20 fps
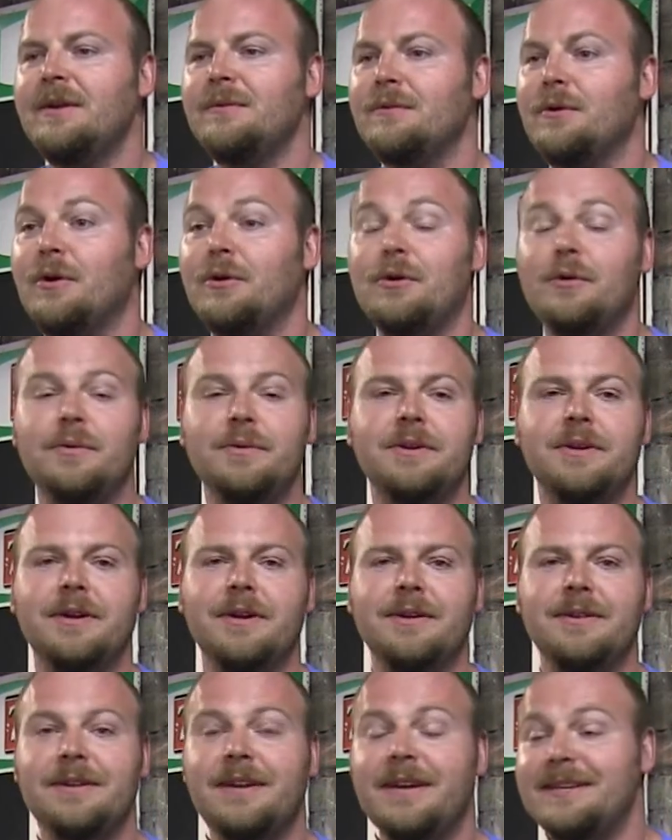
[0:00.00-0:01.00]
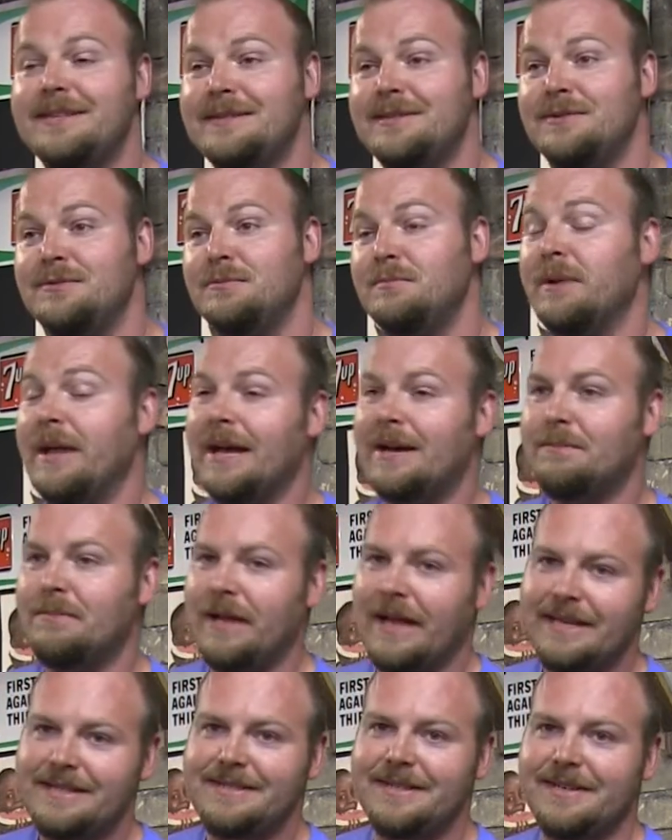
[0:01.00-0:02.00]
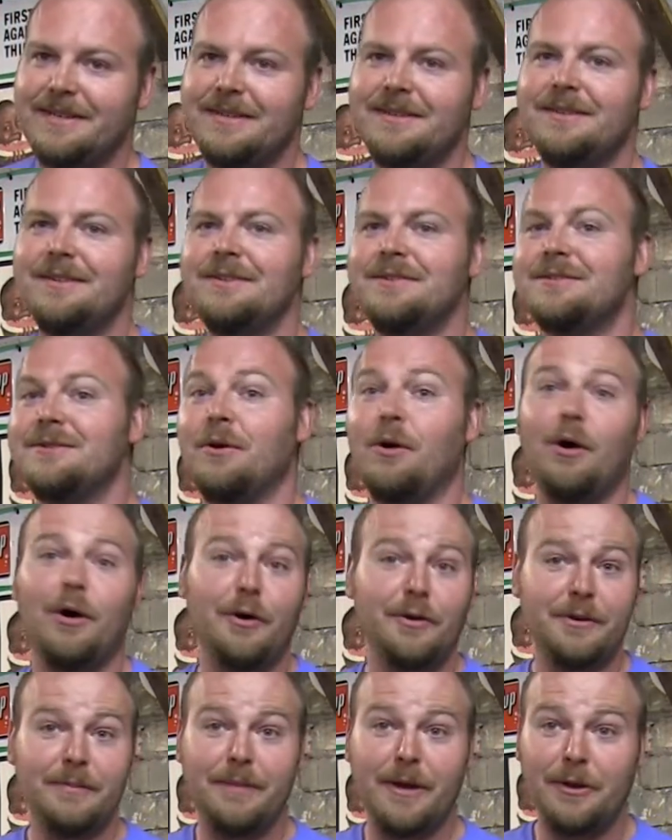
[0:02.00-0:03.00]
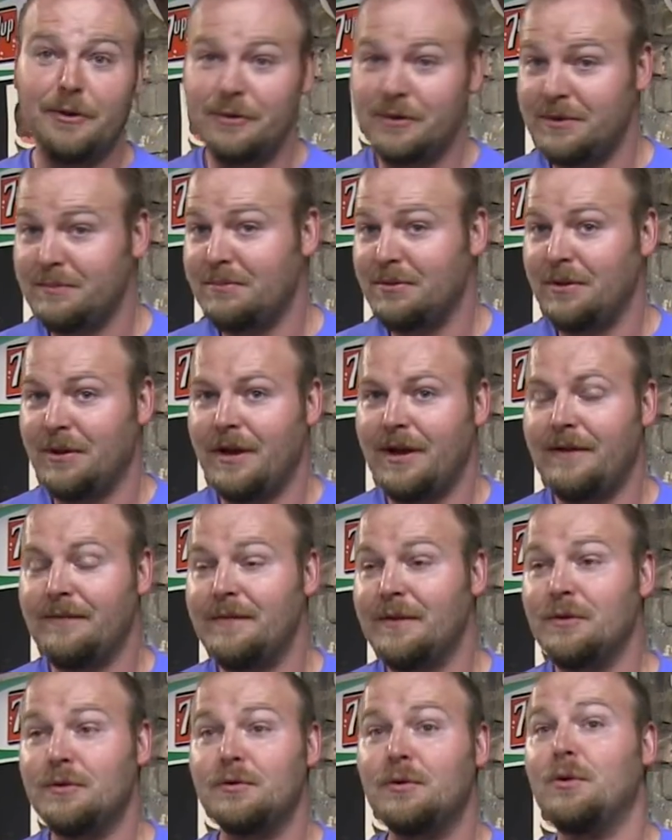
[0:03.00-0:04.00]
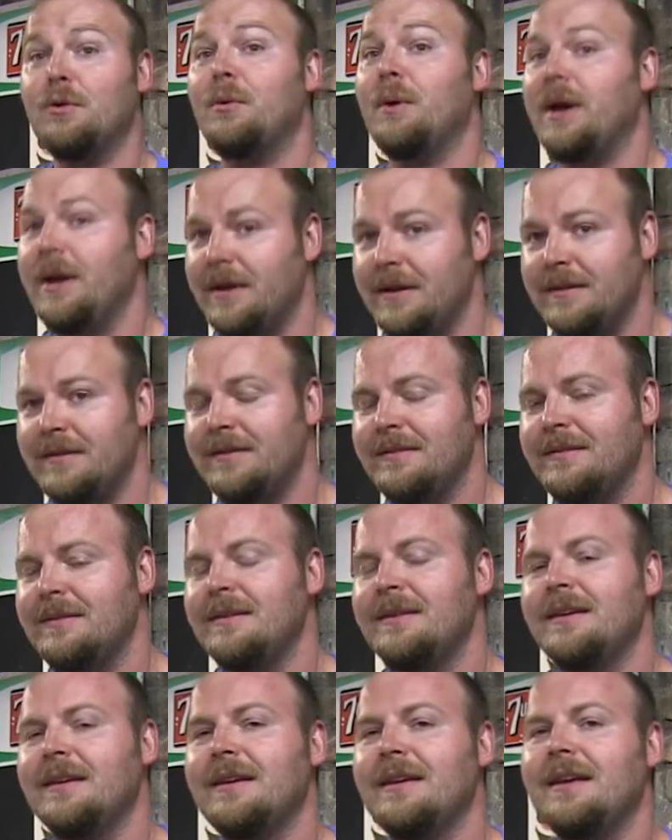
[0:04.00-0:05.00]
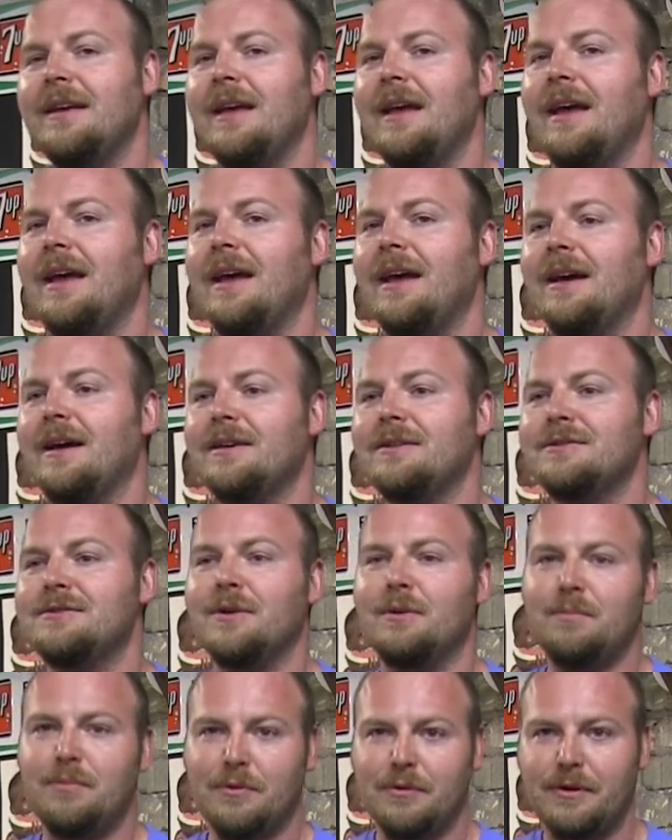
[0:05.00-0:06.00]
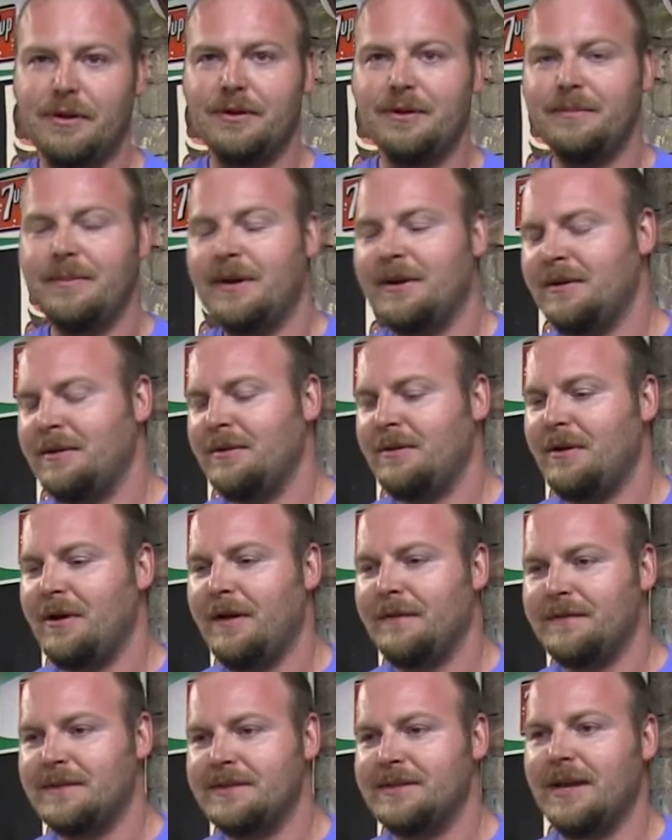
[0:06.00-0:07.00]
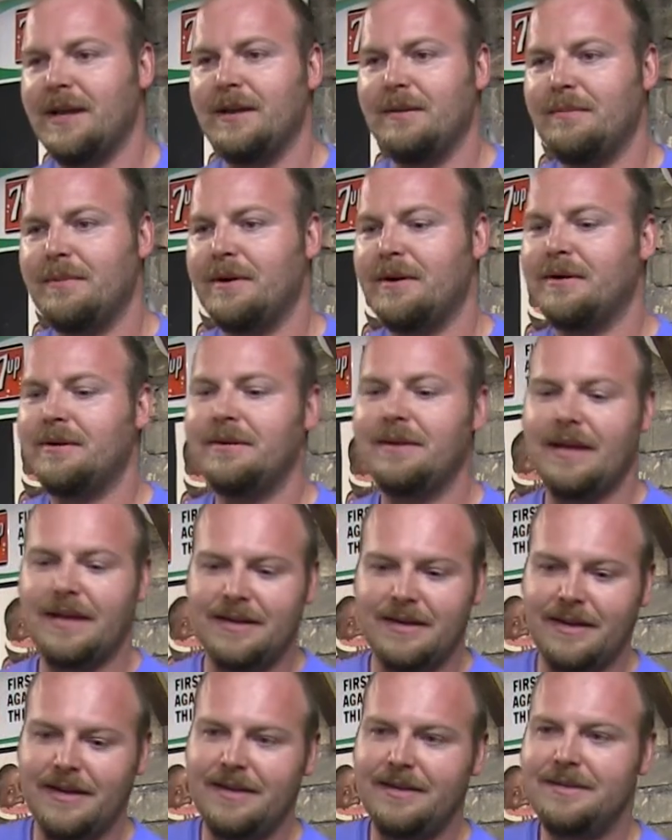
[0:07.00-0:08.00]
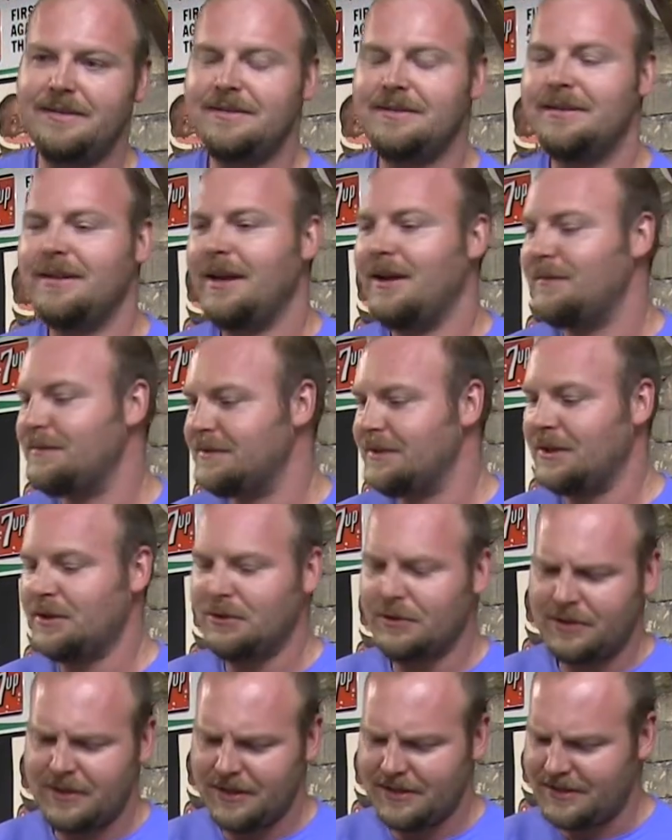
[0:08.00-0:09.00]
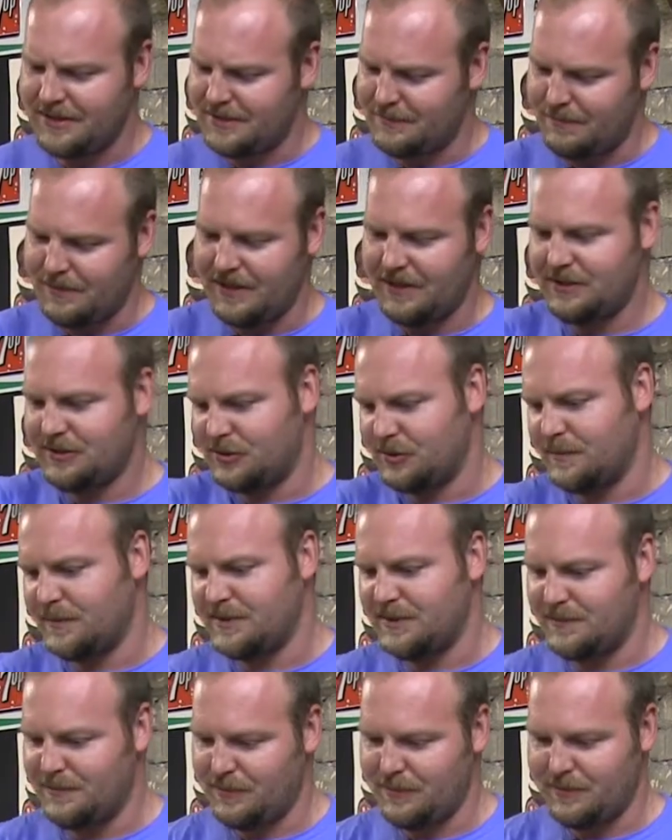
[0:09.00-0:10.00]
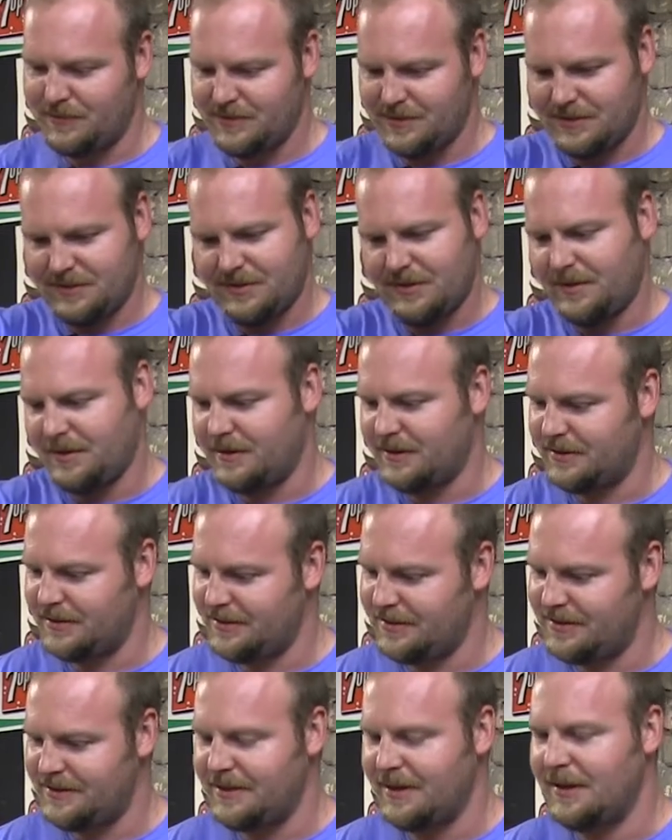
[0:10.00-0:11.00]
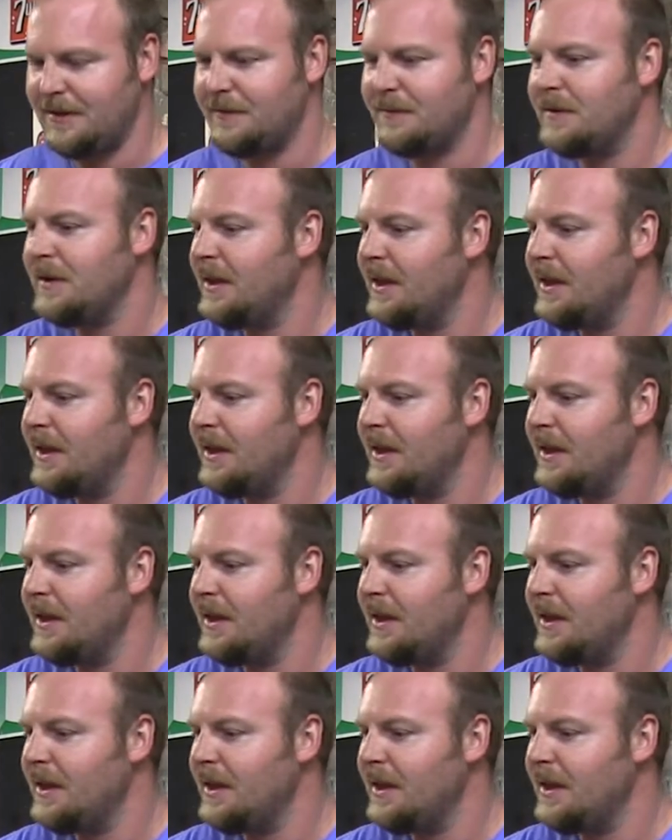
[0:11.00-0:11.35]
We're all going to nice new black plastic. So all the metal you can pull off and throw away. And so I pulled all the metal off the salad bar that night and was like looking at these big serving spoons and tongs and stuff.